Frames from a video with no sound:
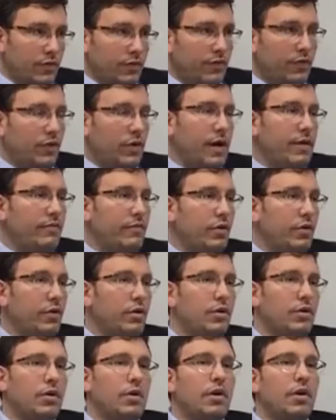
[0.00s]
forever,
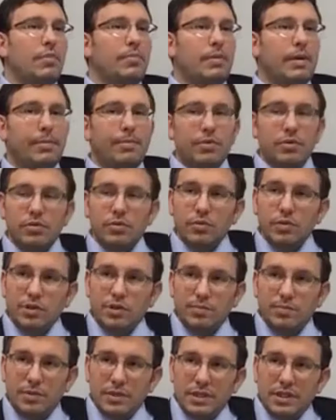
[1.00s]
people
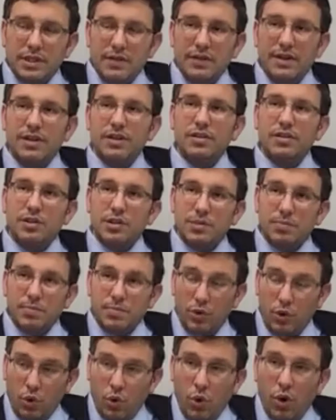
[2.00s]

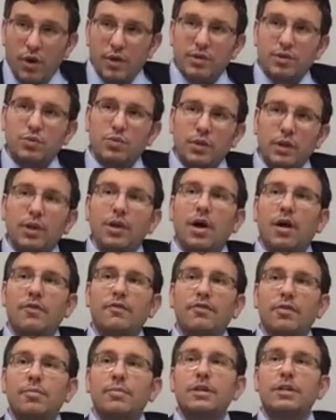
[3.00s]
because we
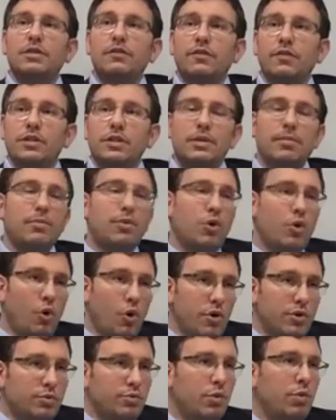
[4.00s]
love the mitzvahs and
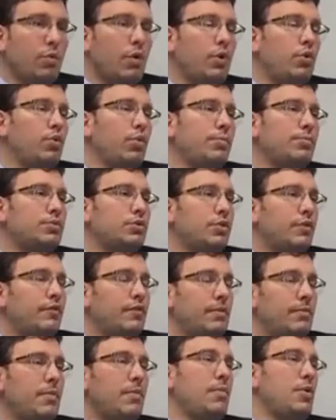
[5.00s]
because we want to observe
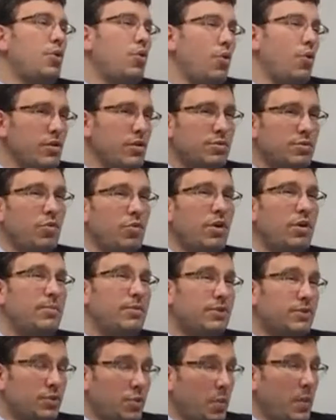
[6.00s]
them and because we want to be
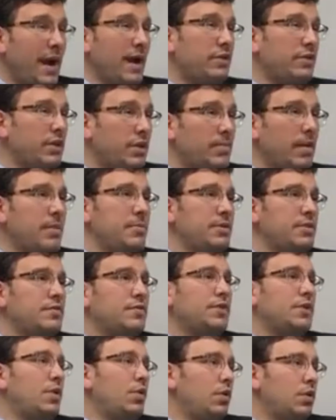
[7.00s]
surrounded by
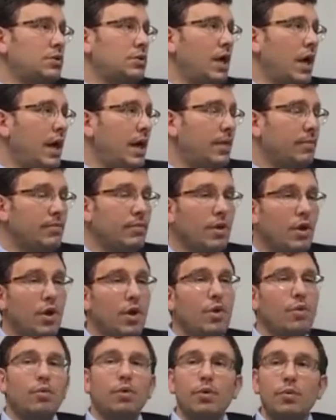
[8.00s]
mitzvahs at all time,
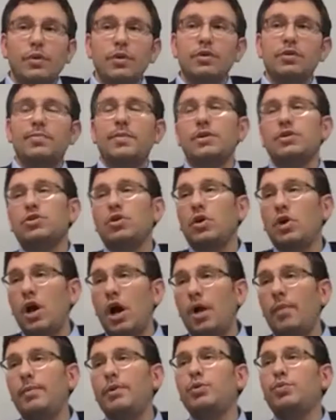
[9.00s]
we wear a special
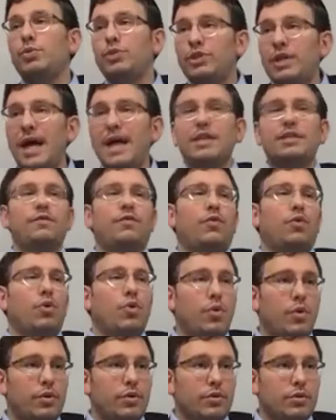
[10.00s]
garment which has four
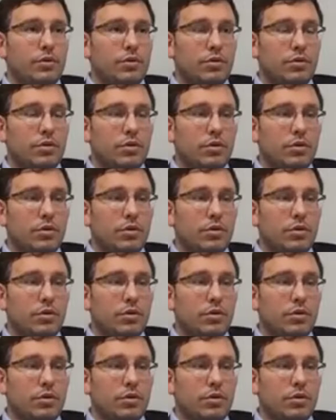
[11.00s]
corners.